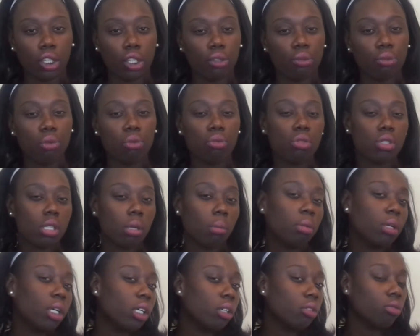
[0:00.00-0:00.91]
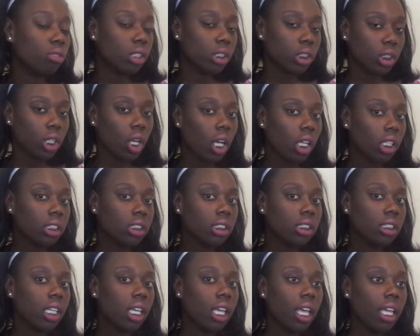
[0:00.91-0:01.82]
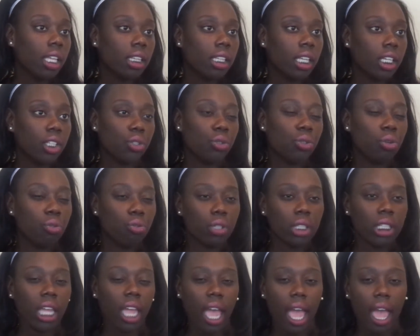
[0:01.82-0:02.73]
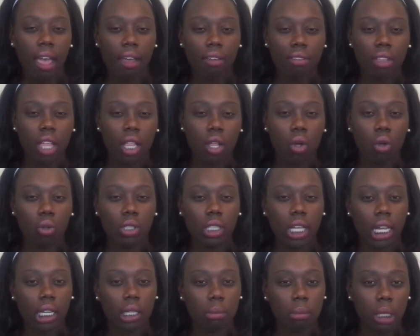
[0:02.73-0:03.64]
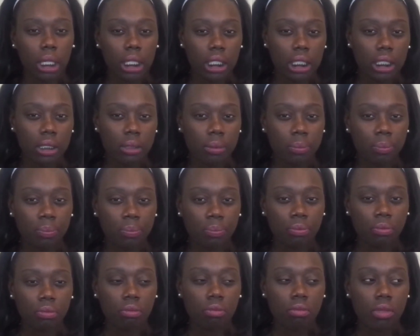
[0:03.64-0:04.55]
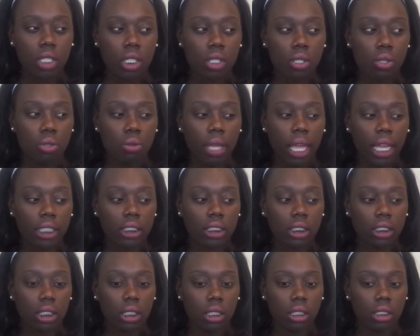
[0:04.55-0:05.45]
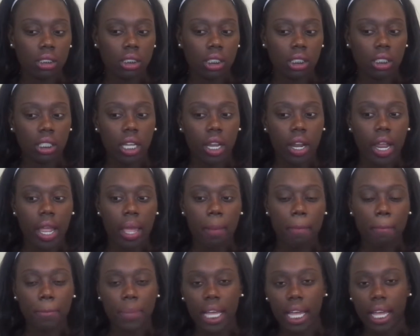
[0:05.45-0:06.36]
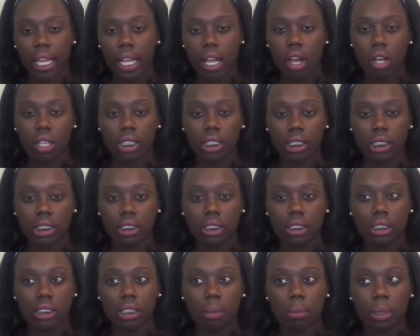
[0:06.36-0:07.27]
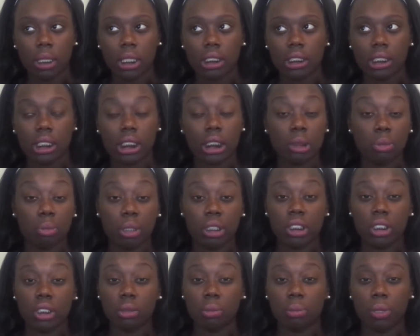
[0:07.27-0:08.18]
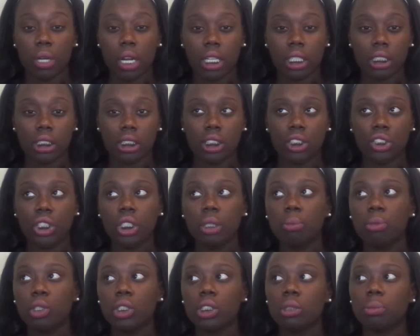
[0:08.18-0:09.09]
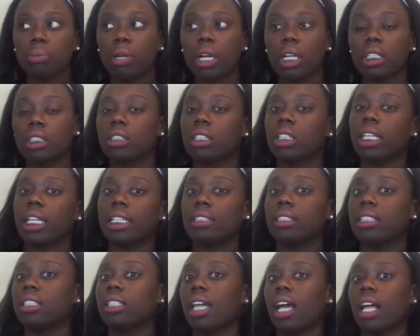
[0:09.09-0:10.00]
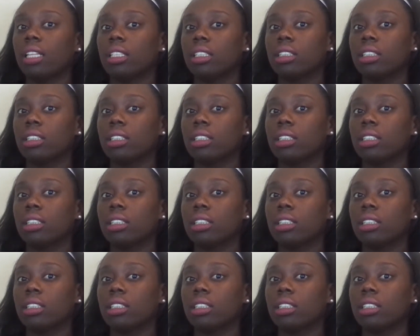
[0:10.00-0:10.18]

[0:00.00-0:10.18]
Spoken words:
give you some good results, that you don't really have a whole lot of money to actually sit there and buy some of these expensive products. Because Shea Moisture products are like $10